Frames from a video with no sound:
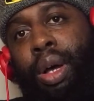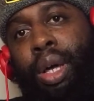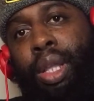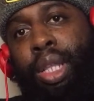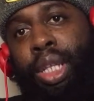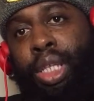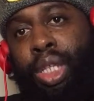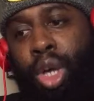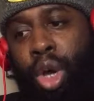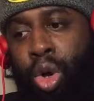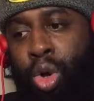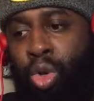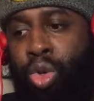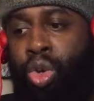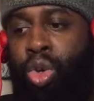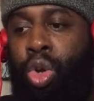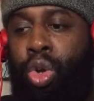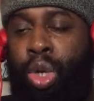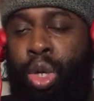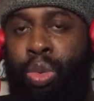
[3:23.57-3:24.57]
this whole,
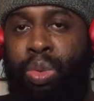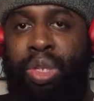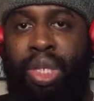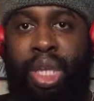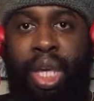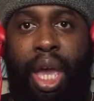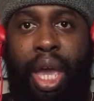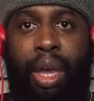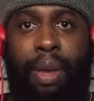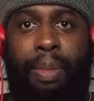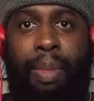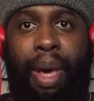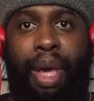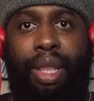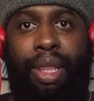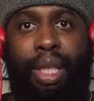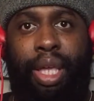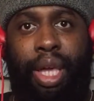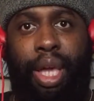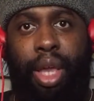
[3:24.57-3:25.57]
you know, he was gay
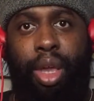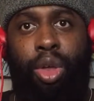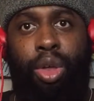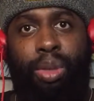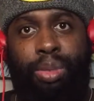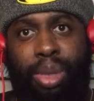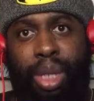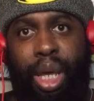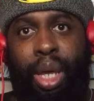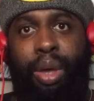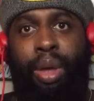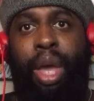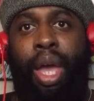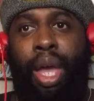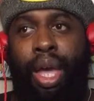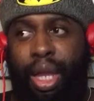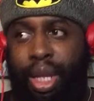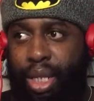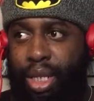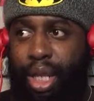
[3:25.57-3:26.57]
back then, you know what I'm saying?
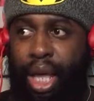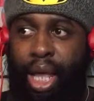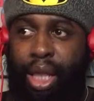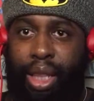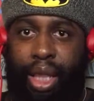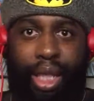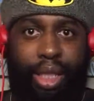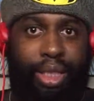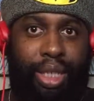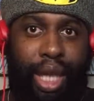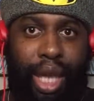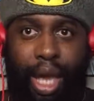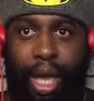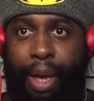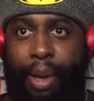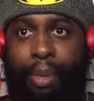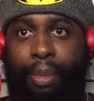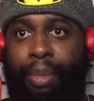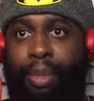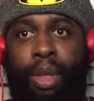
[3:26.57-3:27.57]
And at that
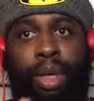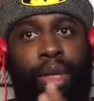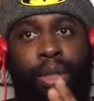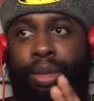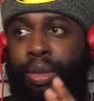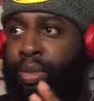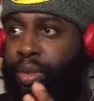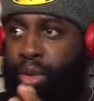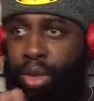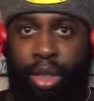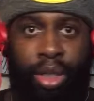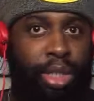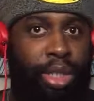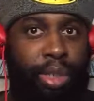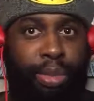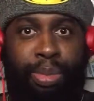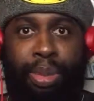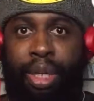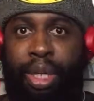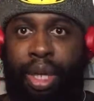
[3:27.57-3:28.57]
time, couldn't
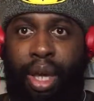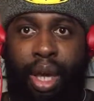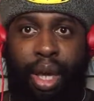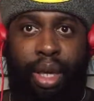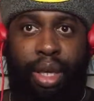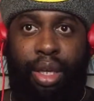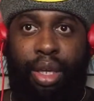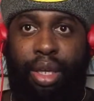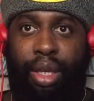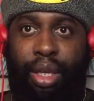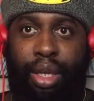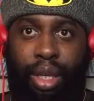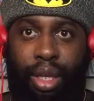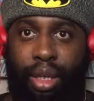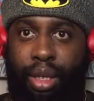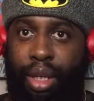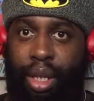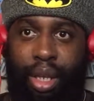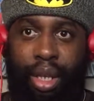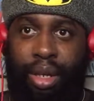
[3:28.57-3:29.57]
just be gay,
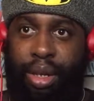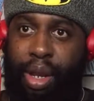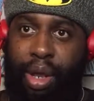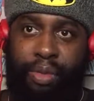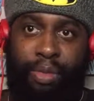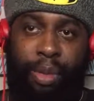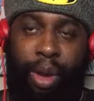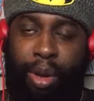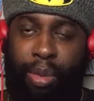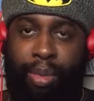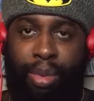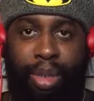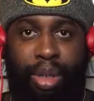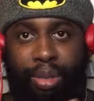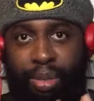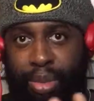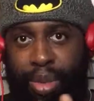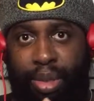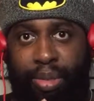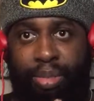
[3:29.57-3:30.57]
and then everybody
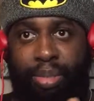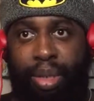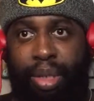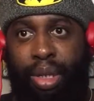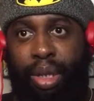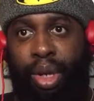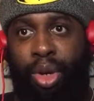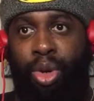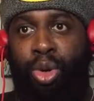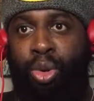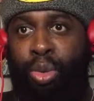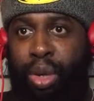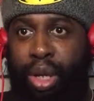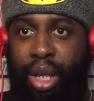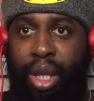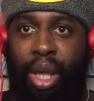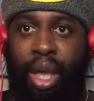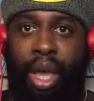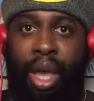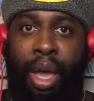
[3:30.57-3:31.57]
would be cool with
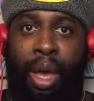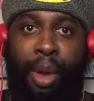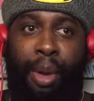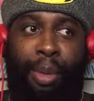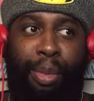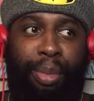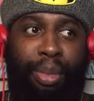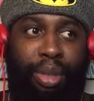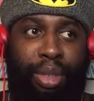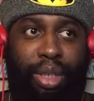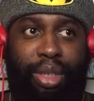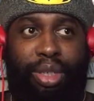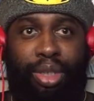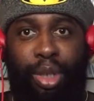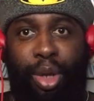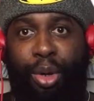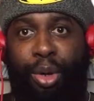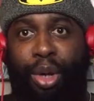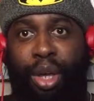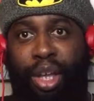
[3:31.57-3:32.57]
it. But
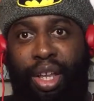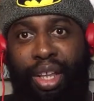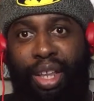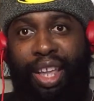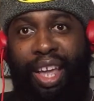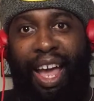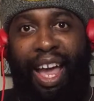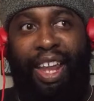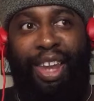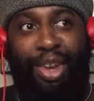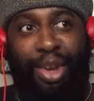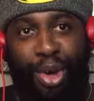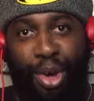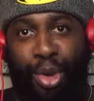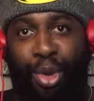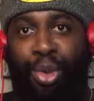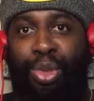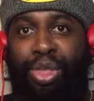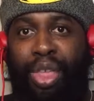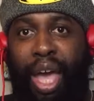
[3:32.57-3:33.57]
so, I
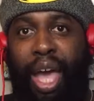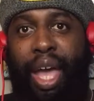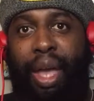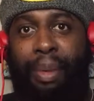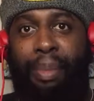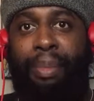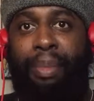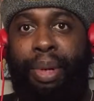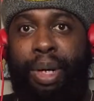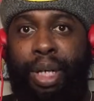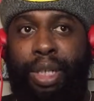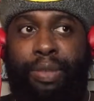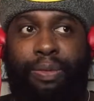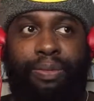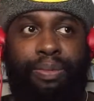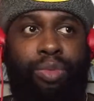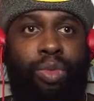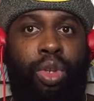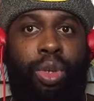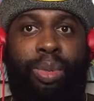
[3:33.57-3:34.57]
knew that much,
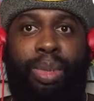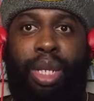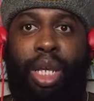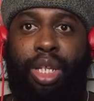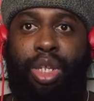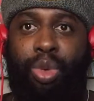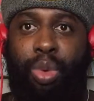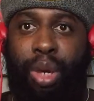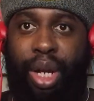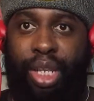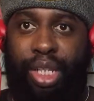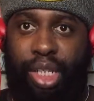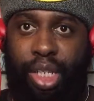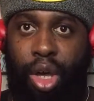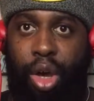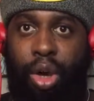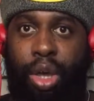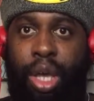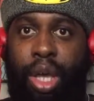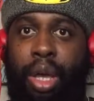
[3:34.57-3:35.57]
you know what I'm saying? So when I
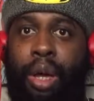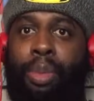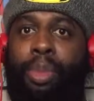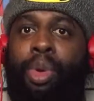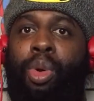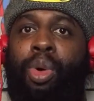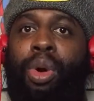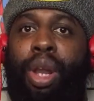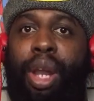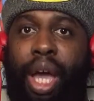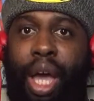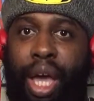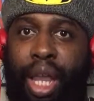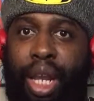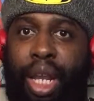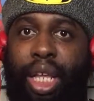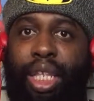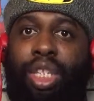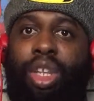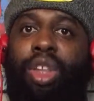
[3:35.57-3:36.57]
saw him going out,
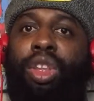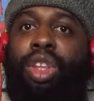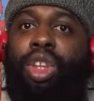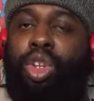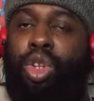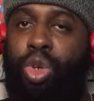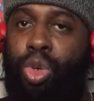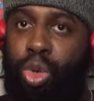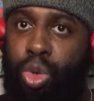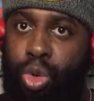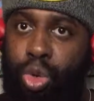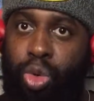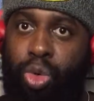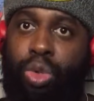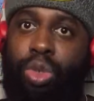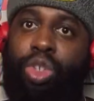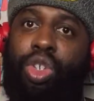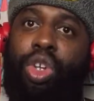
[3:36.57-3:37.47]
and I saw the dude